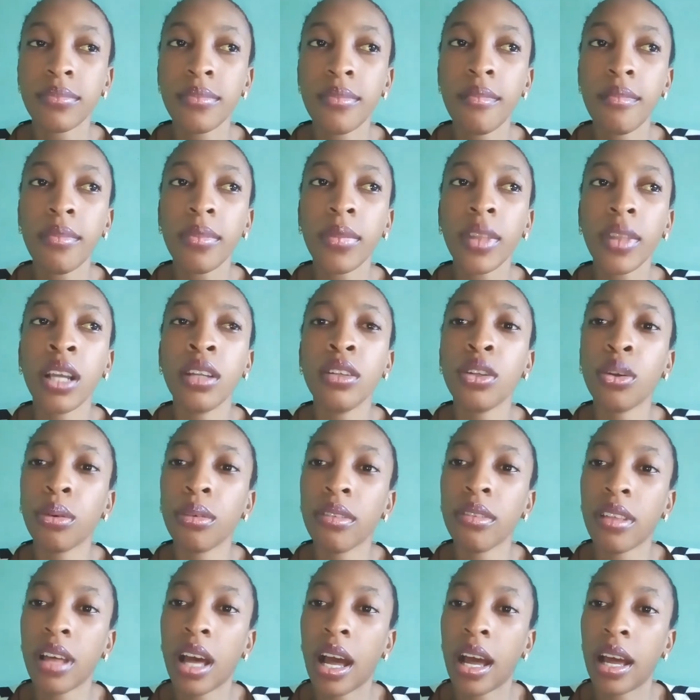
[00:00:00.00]
know
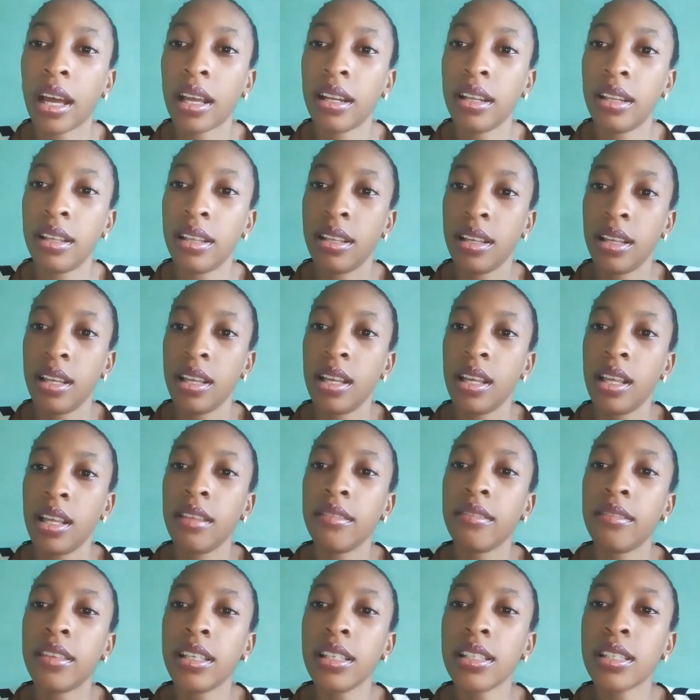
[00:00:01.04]
that
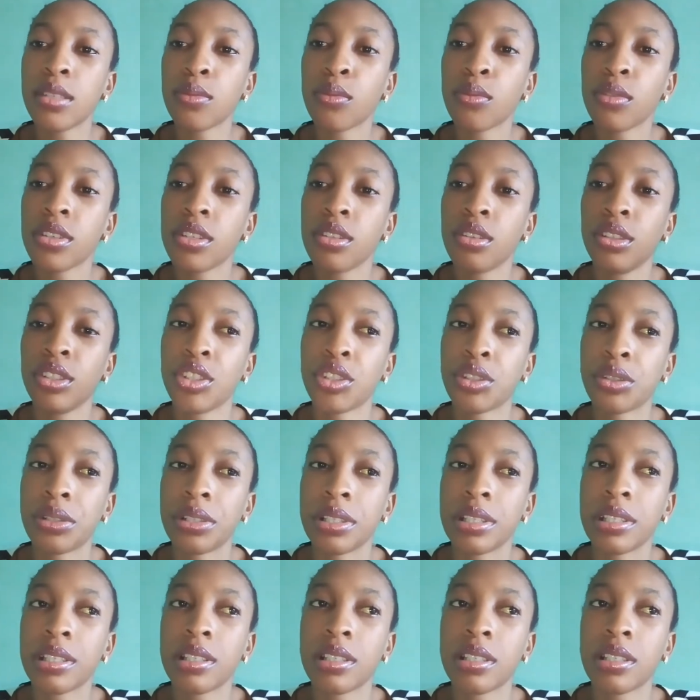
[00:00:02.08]
this was not
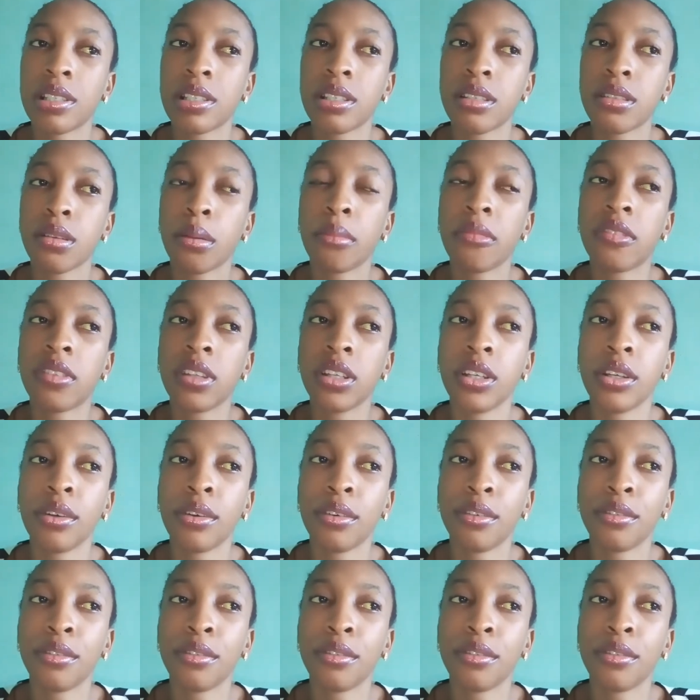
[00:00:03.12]
just something of